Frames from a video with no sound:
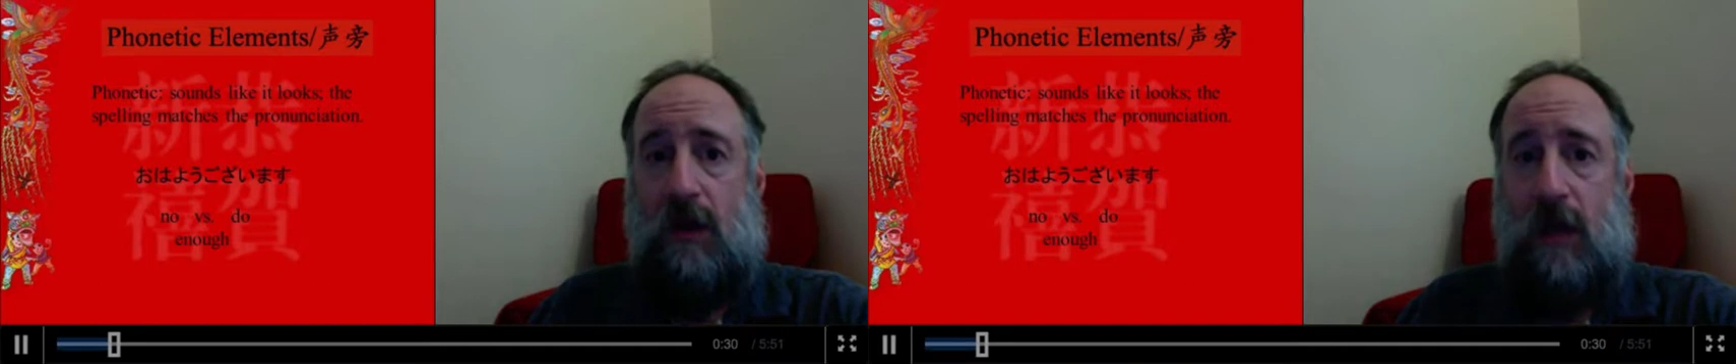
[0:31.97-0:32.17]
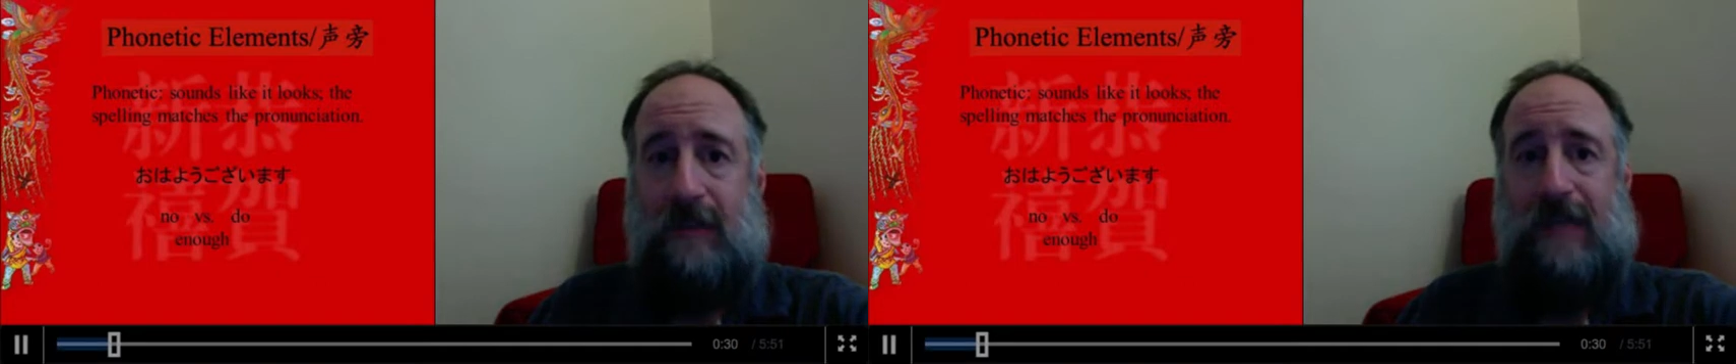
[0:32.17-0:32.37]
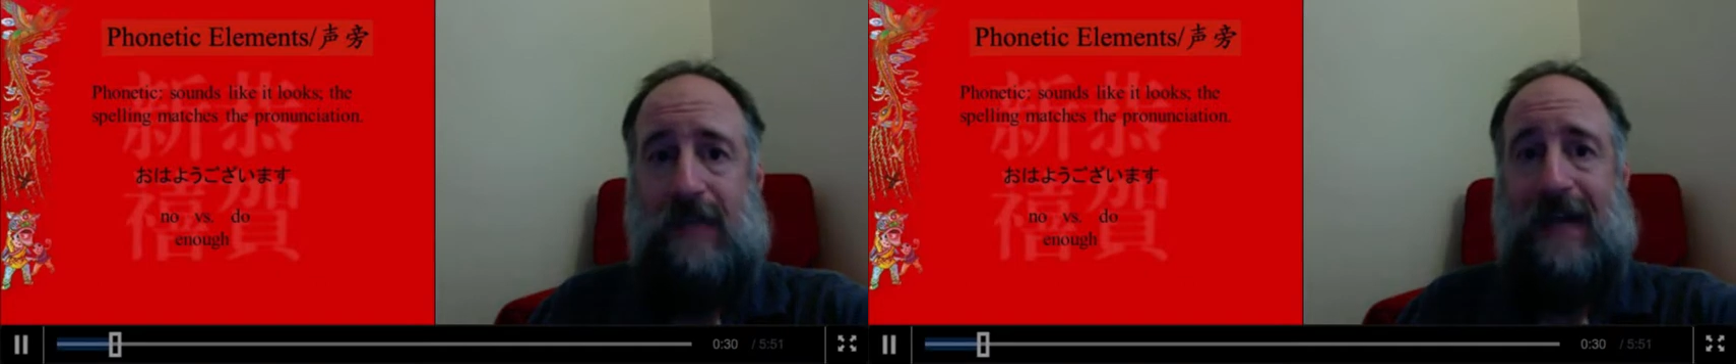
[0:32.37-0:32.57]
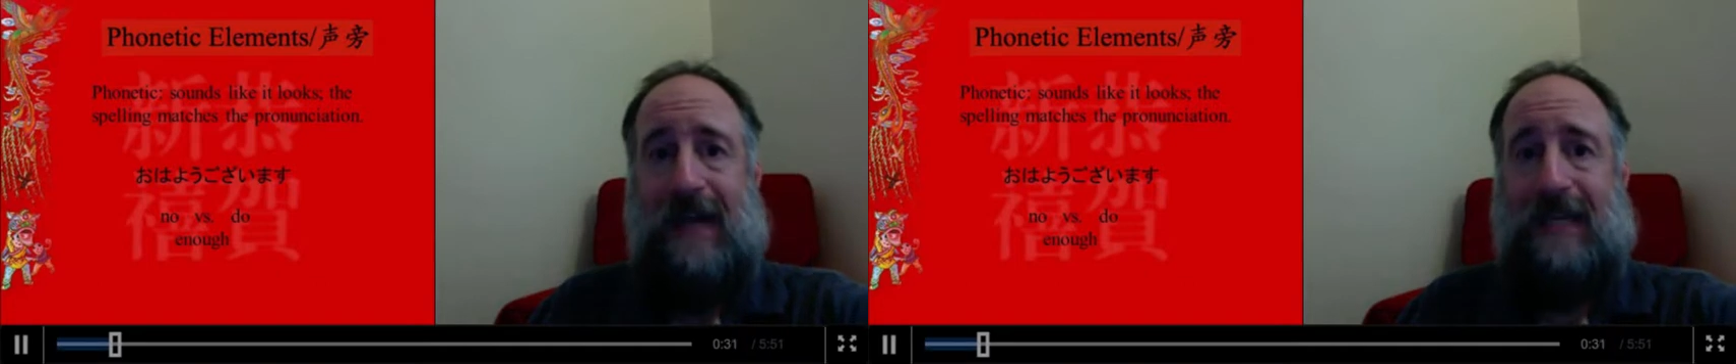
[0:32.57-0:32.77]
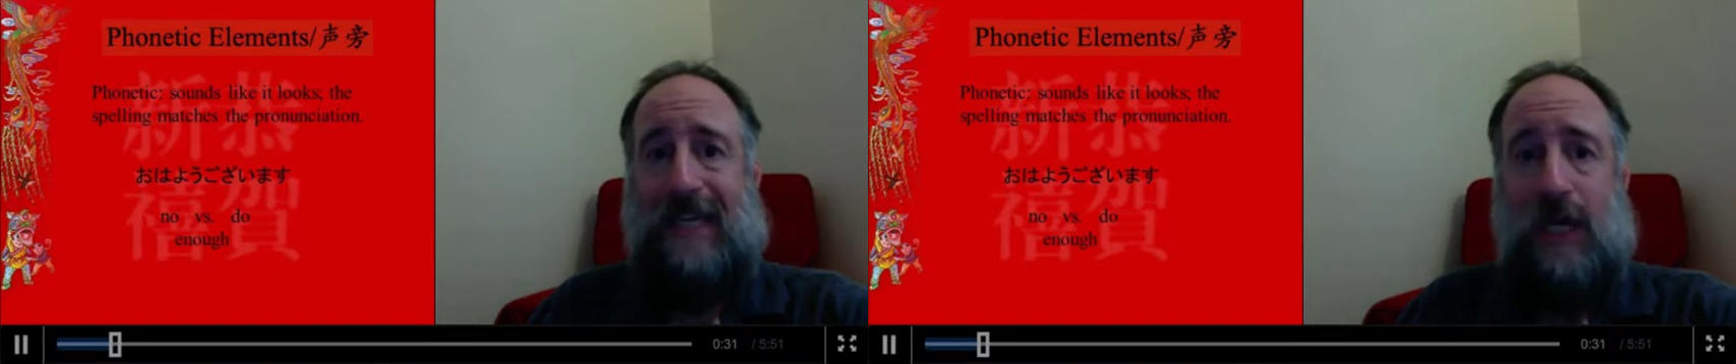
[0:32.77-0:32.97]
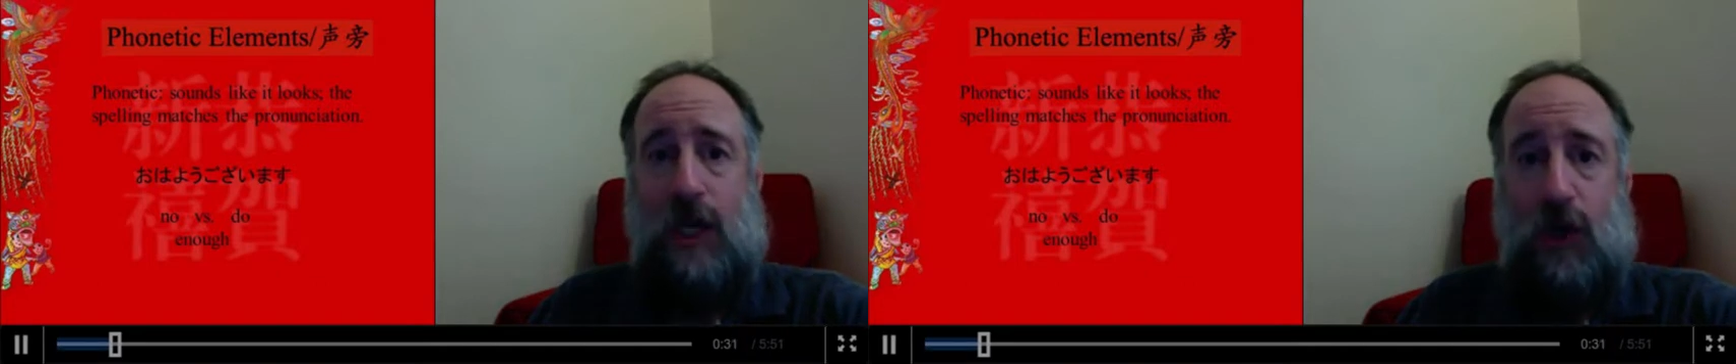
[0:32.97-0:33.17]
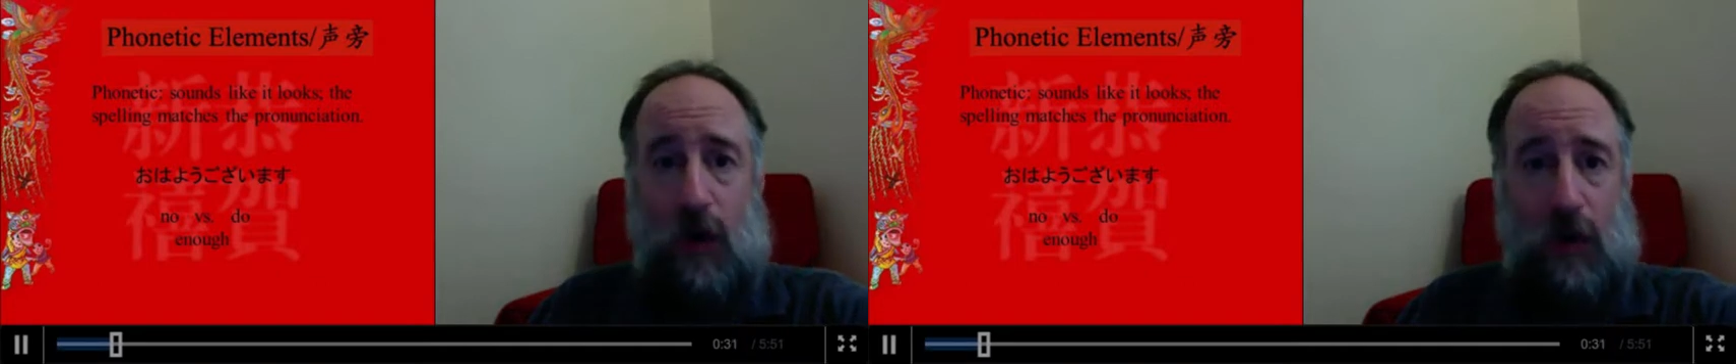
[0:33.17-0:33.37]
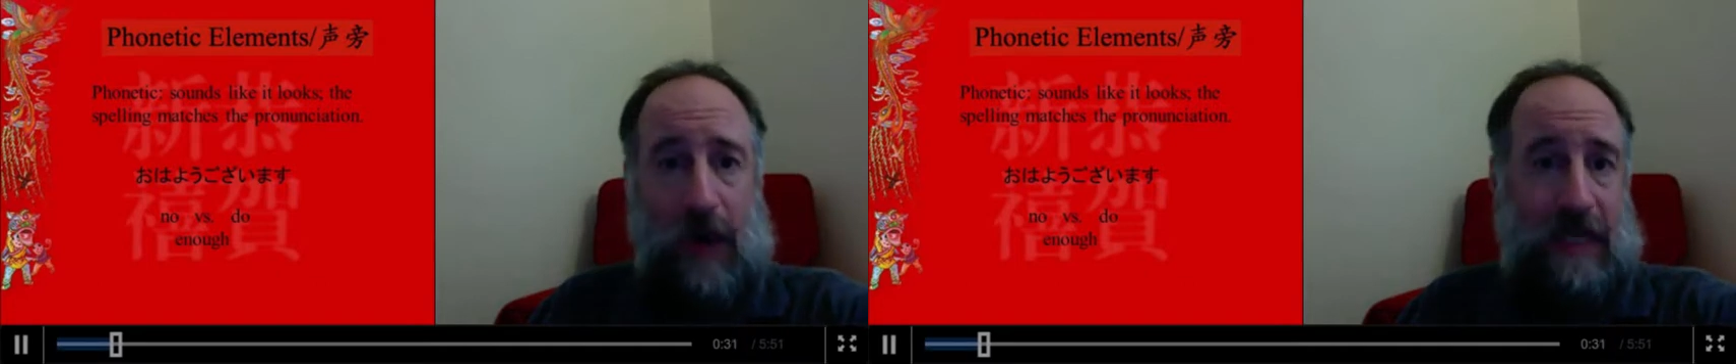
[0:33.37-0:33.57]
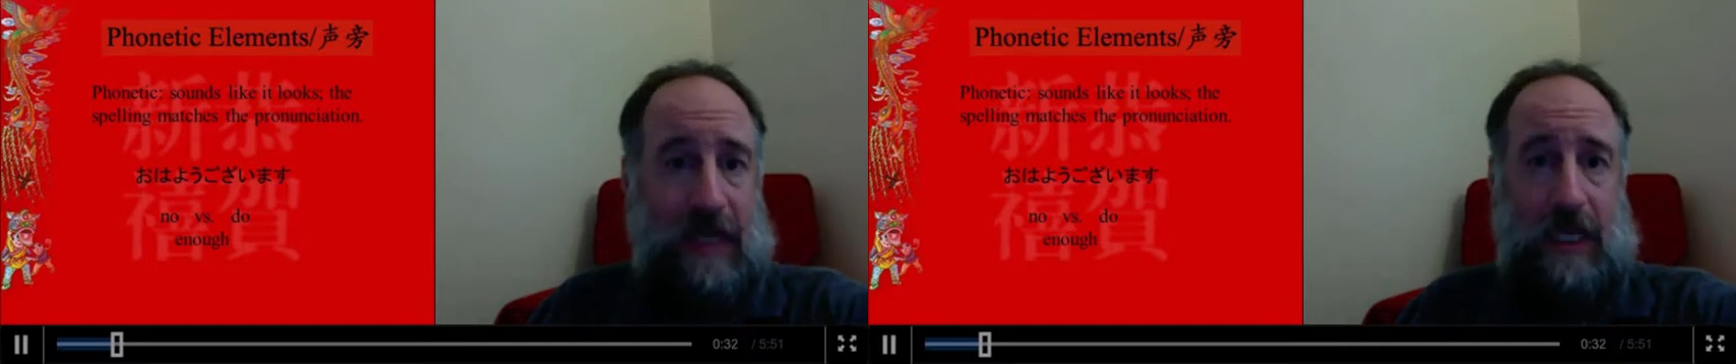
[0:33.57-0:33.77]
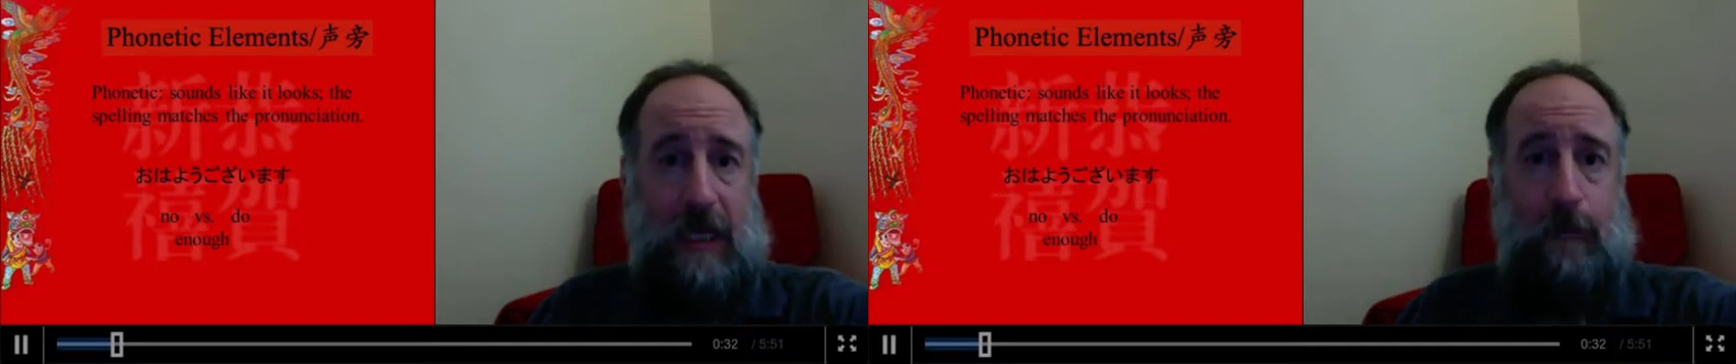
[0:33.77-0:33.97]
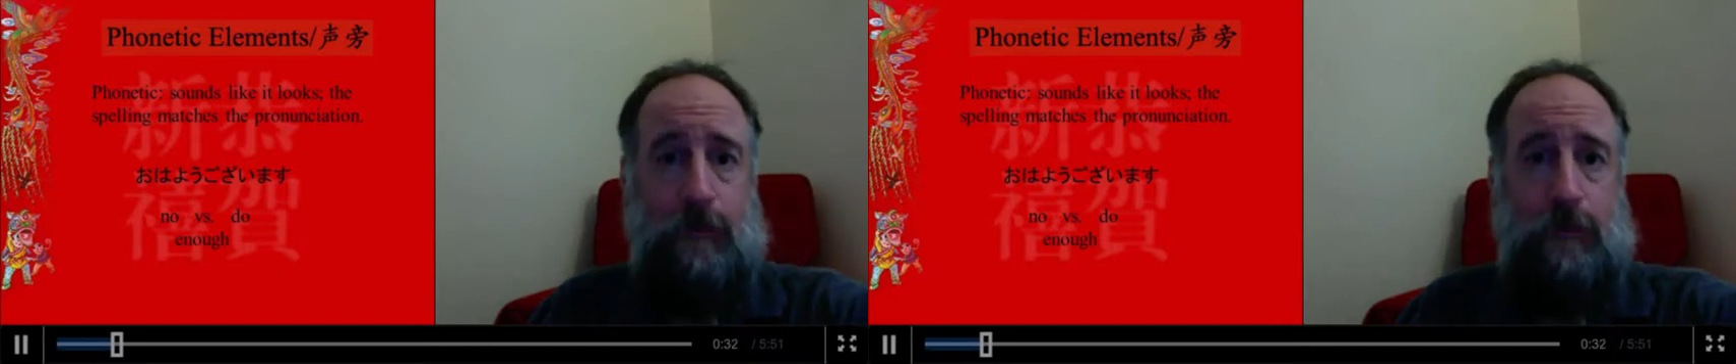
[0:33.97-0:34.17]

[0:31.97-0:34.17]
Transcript: exactly correctly.